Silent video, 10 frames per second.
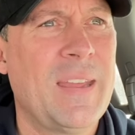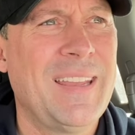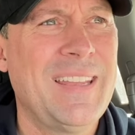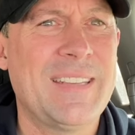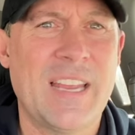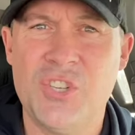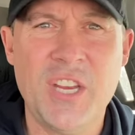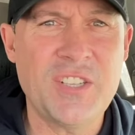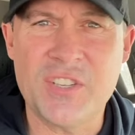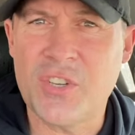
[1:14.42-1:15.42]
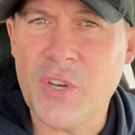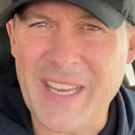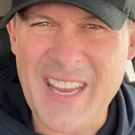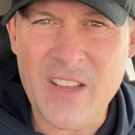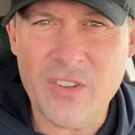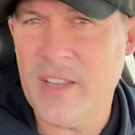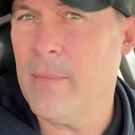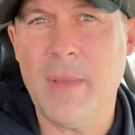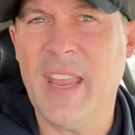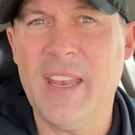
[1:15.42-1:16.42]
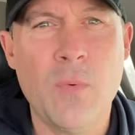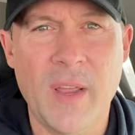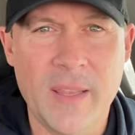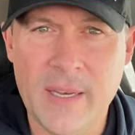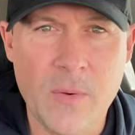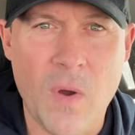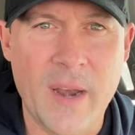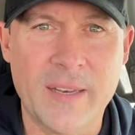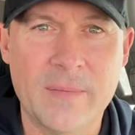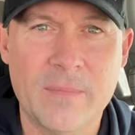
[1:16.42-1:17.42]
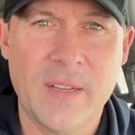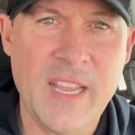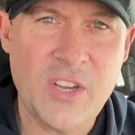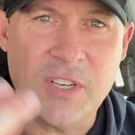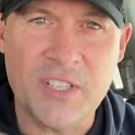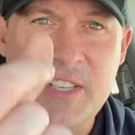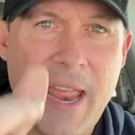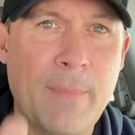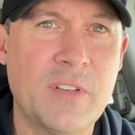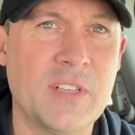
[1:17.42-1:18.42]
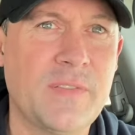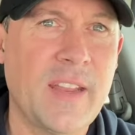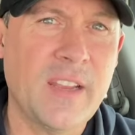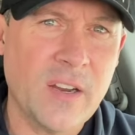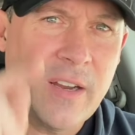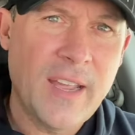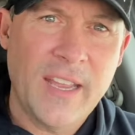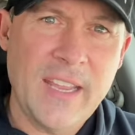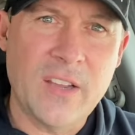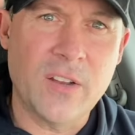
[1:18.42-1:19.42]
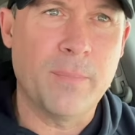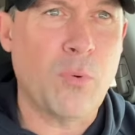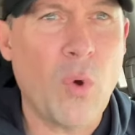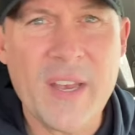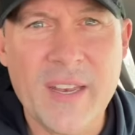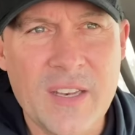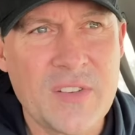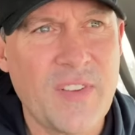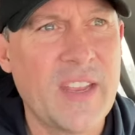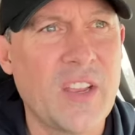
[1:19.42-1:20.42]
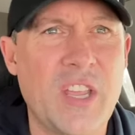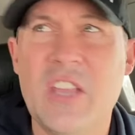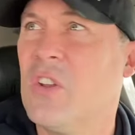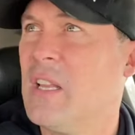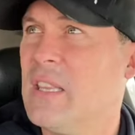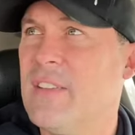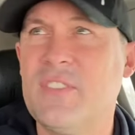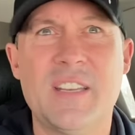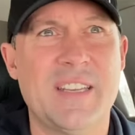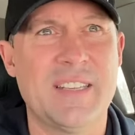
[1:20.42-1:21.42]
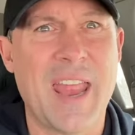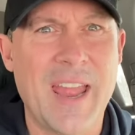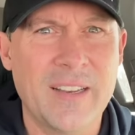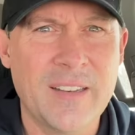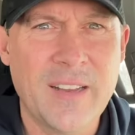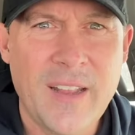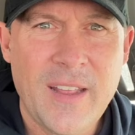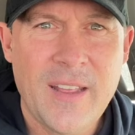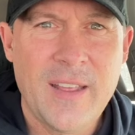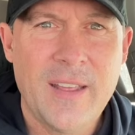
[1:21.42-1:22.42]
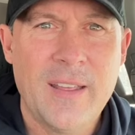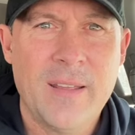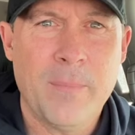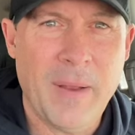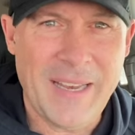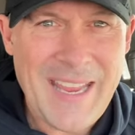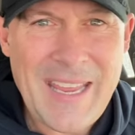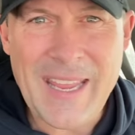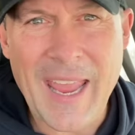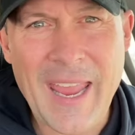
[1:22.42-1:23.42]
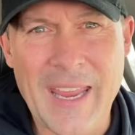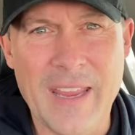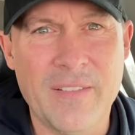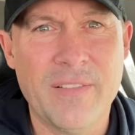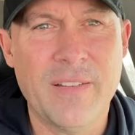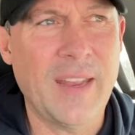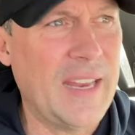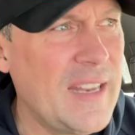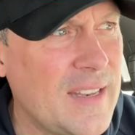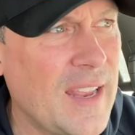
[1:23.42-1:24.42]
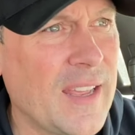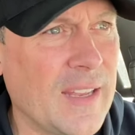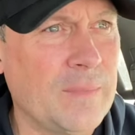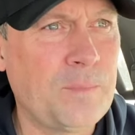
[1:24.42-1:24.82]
is that Jesus could have healed him any way that he wanted. He could have snapped his finger. He could have pointed his finger. He could have lifted his hand. But he gave, and he did,